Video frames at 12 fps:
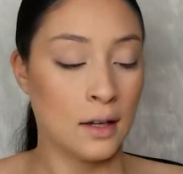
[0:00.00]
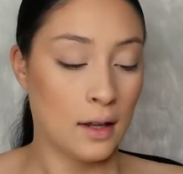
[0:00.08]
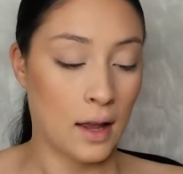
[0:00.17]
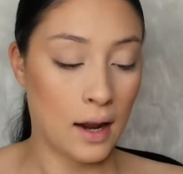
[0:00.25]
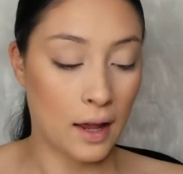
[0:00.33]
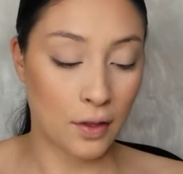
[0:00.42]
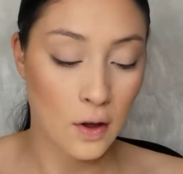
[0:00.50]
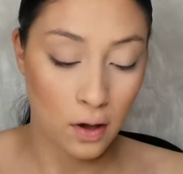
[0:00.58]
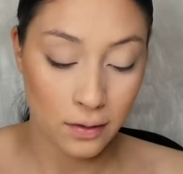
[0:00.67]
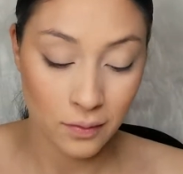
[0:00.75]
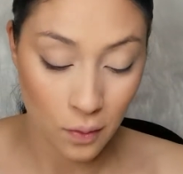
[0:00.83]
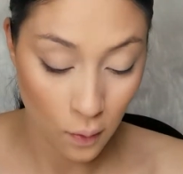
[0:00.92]
And I
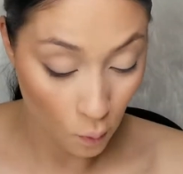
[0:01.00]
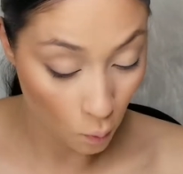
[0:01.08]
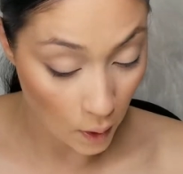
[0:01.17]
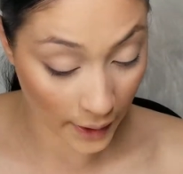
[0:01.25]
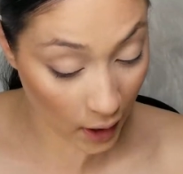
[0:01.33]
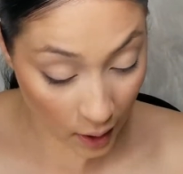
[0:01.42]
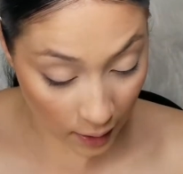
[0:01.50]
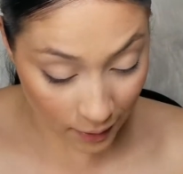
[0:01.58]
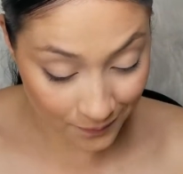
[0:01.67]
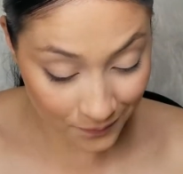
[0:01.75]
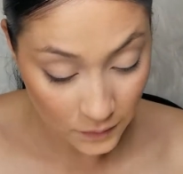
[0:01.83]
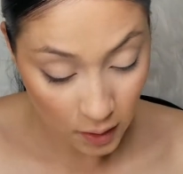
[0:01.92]
thought, why not?
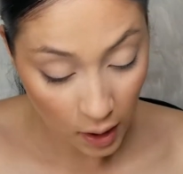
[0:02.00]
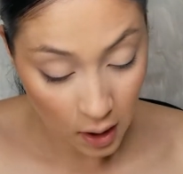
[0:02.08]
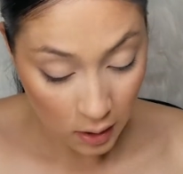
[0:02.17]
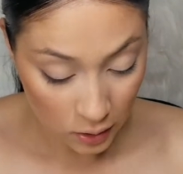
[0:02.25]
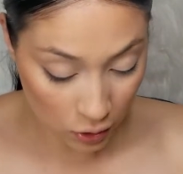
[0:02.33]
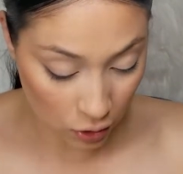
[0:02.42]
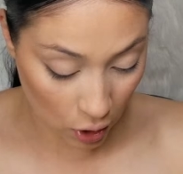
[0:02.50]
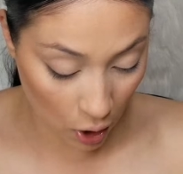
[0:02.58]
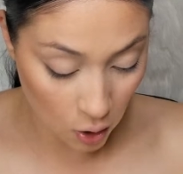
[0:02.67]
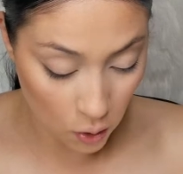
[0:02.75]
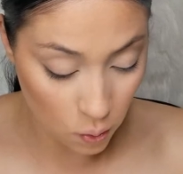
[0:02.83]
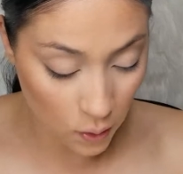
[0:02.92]

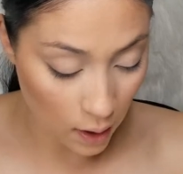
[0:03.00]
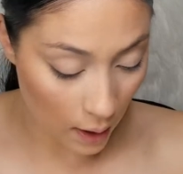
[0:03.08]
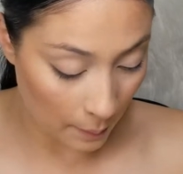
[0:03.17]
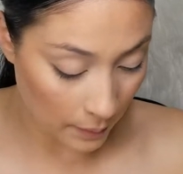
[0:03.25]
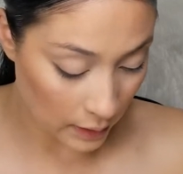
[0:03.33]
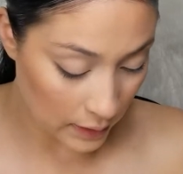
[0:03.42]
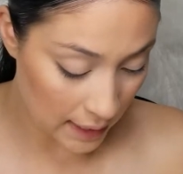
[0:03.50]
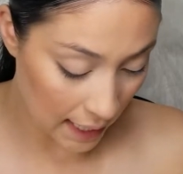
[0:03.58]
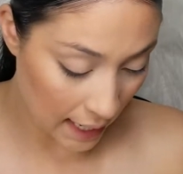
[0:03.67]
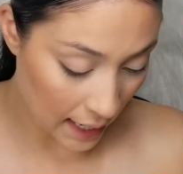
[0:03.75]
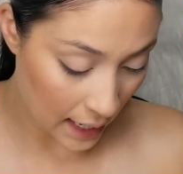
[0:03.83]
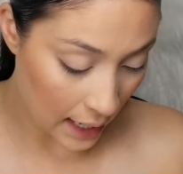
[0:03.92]
So I'm going
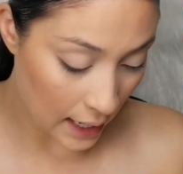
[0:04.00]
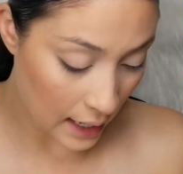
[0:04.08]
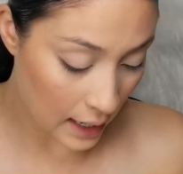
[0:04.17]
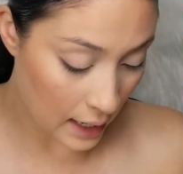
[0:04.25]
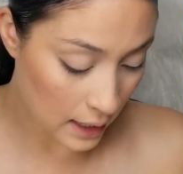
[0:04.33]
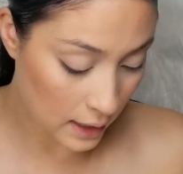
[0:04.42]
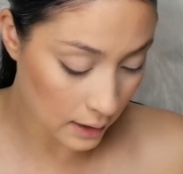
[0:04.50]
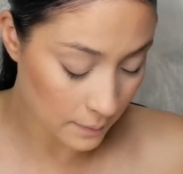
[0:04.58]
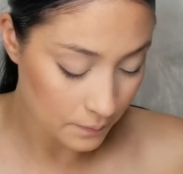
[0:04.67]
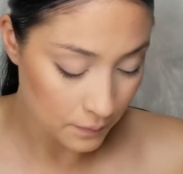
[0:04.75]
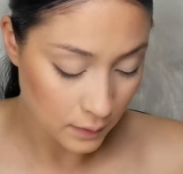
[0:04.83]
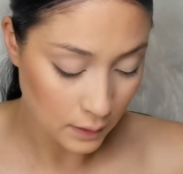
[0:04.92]
to
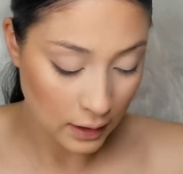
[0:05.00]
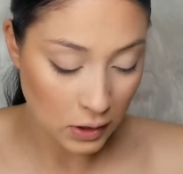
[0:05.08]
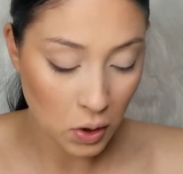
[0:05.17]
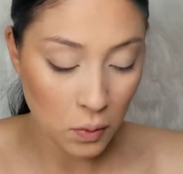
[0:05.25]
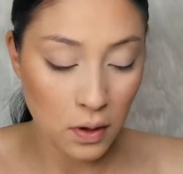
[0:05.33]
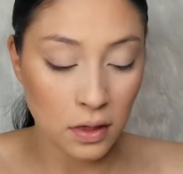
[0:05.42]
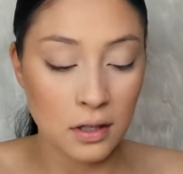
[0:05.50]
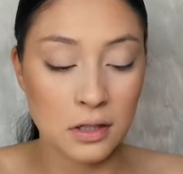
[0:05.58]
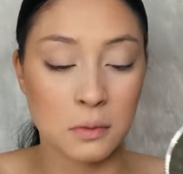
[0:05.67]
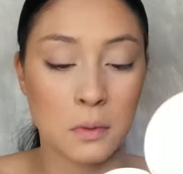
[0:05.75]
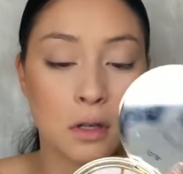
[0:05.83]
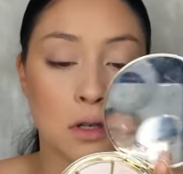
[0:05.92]
let's go with this
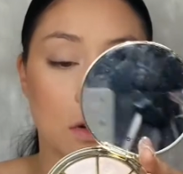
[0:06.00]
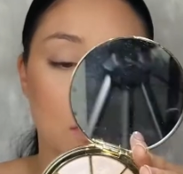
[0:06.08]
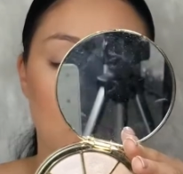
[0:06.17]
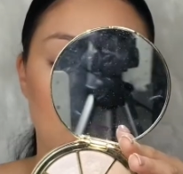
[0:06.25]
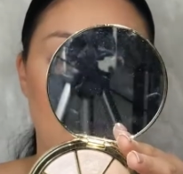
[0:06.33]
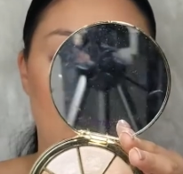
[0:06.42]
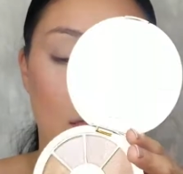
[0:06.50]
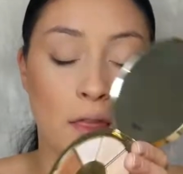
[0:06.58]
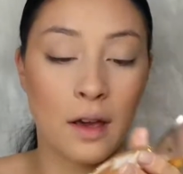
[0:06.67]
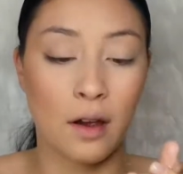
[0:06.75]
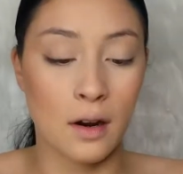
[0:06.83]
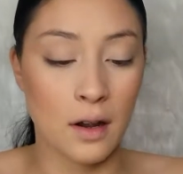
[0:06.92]
one right
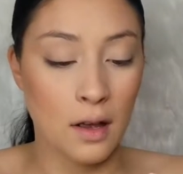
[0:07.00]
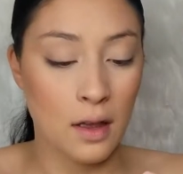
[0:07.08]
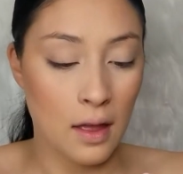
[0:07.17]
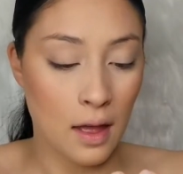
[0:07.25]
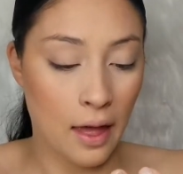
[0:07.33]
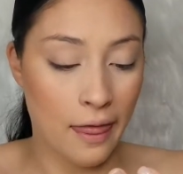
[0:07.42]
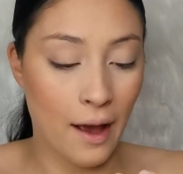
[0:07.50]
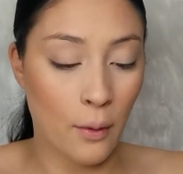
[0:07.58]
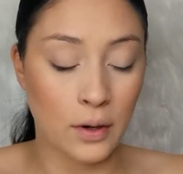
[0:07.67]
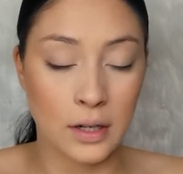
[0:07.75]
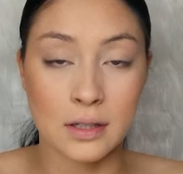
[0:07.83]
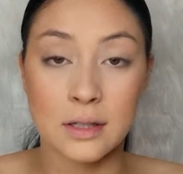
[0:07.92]
there. And that
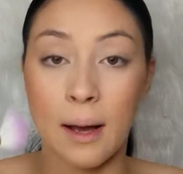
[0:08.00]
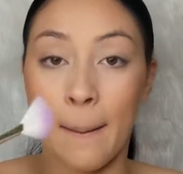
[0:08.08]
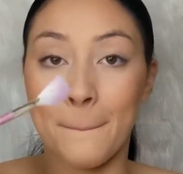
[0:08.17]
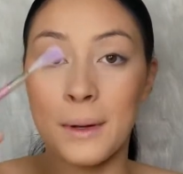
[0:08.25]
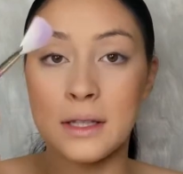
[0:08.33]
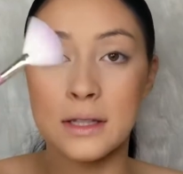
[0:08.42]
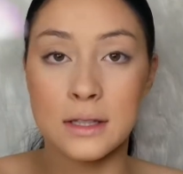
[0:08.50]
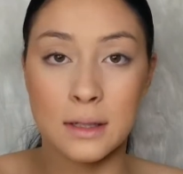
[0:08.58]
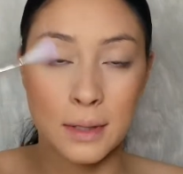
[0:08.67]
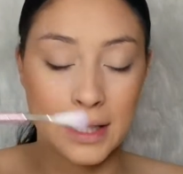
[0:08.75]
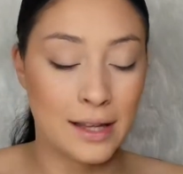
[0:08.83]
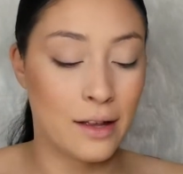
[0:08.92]
one is Compass. I'm
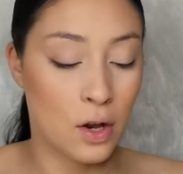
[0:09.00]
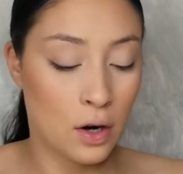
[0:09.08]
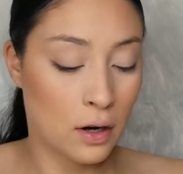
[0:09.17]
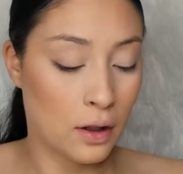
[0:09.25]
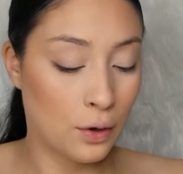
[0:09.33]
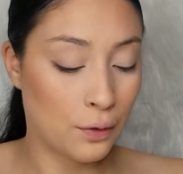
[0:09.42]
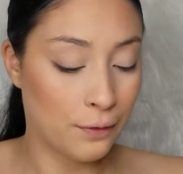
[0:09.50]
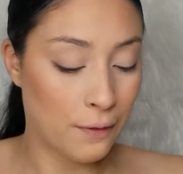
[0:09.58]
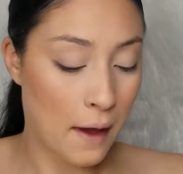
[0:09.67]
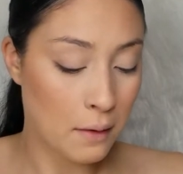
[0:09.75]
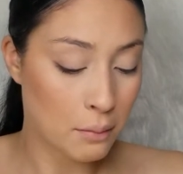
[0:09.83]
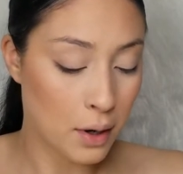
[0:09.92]
going to take that on a little
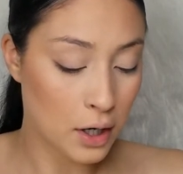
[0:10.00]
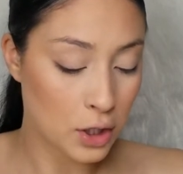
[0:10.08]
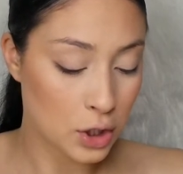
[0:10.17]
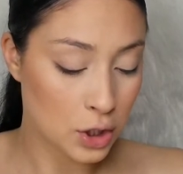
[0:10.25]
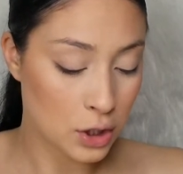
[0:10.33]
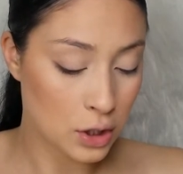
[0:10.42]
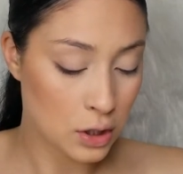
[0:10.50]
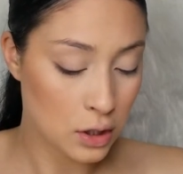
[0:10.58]
fan brush.